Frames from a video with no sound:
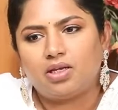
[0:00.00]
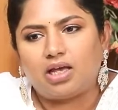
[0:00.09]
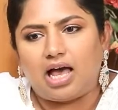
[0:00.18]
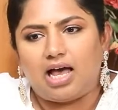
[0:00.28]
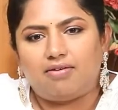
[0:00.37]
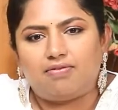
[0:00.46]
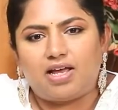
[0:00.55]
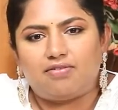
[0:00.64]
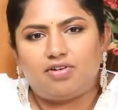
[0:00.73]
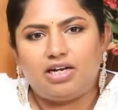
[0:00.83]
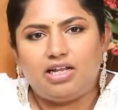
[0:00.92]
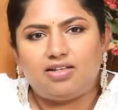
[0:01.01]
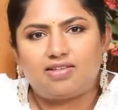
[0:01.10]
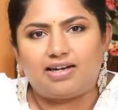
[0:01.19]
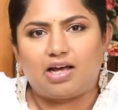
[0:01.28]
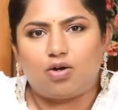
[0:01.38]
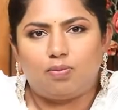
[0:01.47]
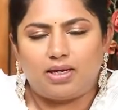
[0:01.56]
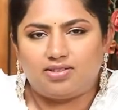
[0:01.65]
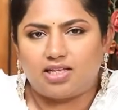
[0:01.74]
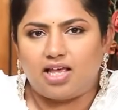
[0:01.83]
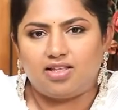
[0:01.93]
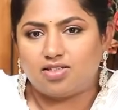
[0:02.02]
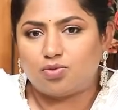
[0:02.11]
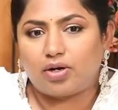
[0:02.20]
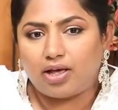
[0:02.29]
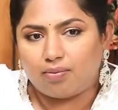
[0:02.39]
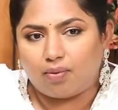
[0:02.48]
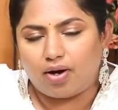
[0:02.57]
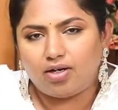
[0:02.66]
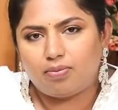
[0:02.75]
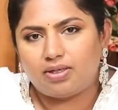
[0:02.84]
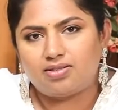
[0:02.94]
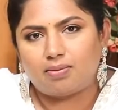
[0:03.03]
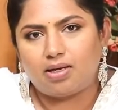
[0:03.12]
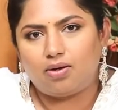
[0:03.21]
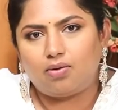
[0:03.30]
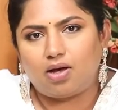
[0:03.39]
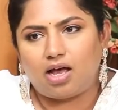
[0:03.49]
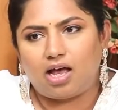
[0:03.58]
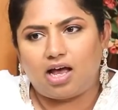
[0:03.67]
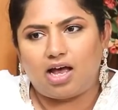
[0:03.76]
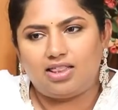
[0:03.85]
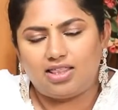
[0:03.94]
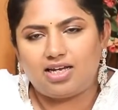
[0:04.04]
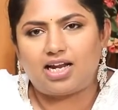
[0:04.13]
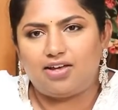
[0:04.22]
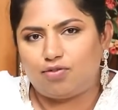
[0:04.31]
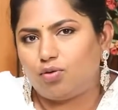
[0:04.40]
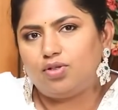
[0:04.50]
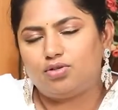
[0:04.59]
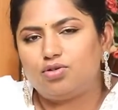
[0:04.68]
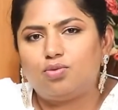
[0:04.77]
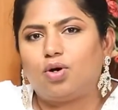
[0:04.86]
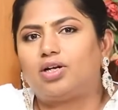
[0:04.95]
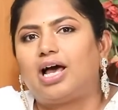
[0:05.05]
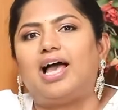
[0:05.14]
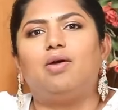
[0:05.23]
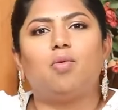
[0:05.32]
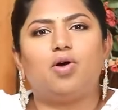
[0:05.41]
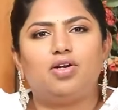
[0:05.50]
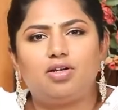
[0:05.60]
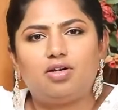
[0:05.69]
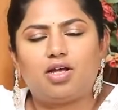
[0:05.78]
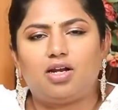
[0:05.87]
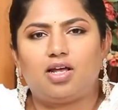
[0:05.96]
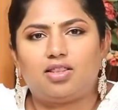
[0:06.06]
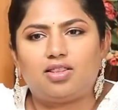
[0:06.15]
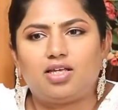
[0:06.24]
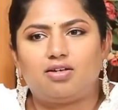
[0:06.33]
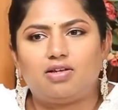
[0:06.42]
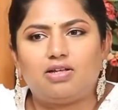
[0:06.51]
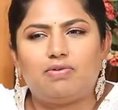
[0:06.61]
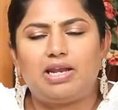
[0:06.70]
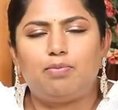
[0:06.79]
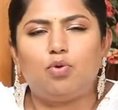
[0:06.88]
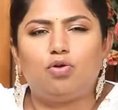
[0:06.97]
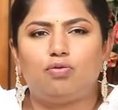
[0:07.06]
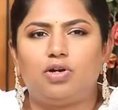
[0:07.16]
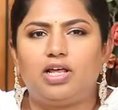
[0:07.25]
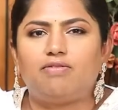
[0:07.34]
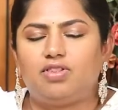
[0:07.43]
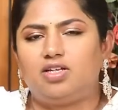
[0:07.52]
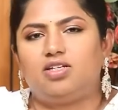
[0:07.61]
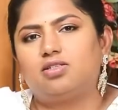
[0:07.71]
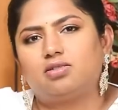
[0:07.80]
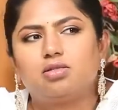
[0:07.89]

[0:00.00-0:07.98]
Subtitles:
I've never really set out by saying this is what I want, but somehow I think life always knew what I wanted, and I think very beautifully things